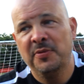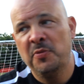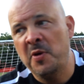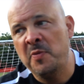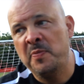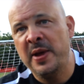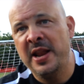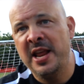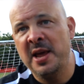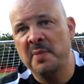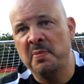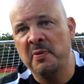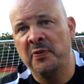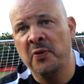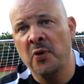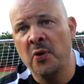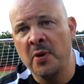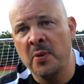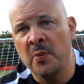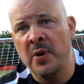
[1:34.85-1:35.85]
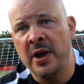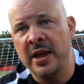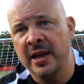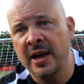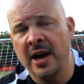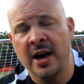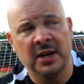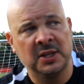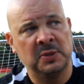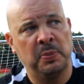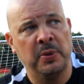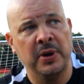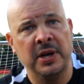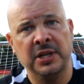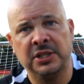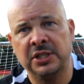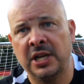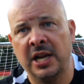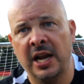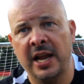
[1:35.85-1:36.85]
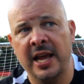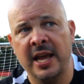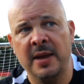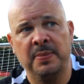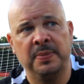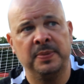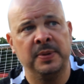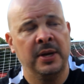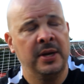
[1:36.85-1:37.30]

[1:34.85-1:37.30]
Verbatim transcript: We've been here before, haven't we? Uxbridge, Glebe,